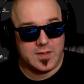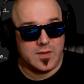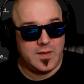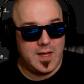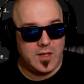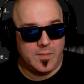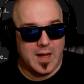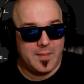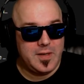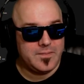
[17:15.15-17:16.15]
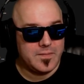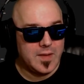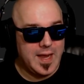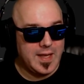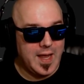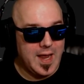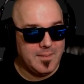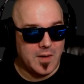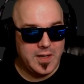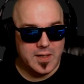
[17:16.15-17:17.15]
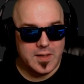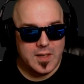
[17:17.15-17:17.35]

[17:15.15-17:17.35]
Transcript: So thank you, Bobby, aka Mike.